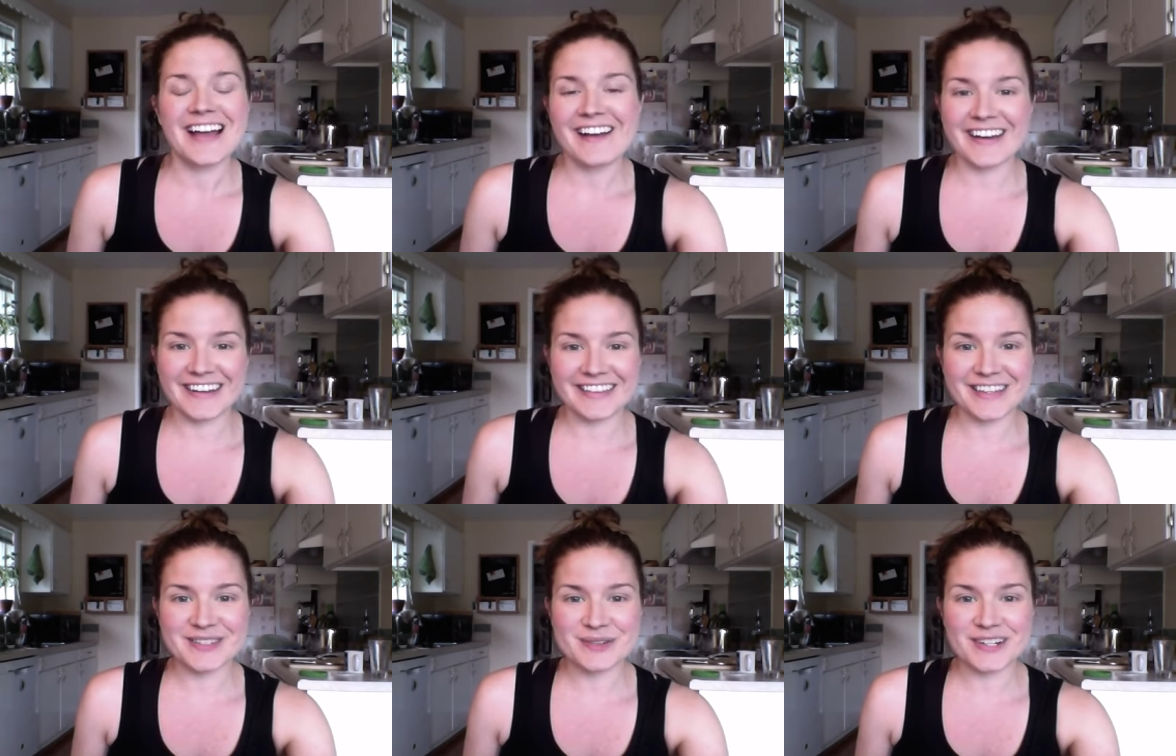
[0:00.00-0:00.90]
All right,
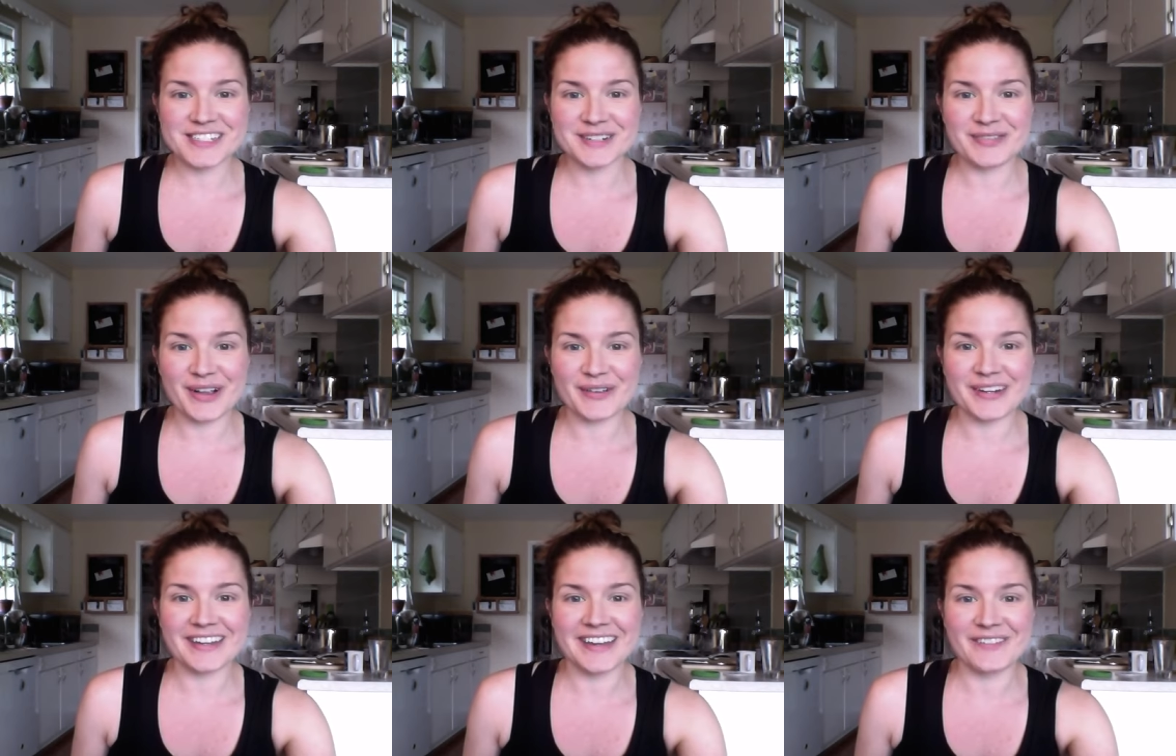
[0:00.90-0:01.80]
thanks for watching and
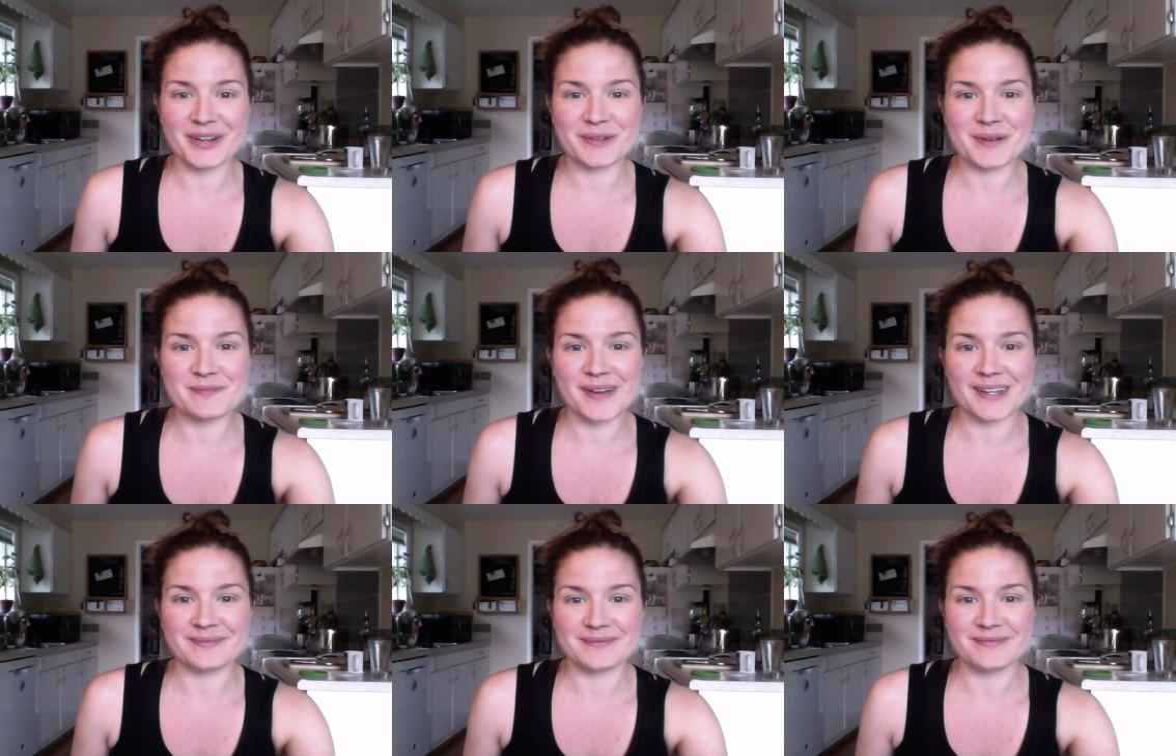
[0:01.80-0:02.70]
following. Have a good one. Bye.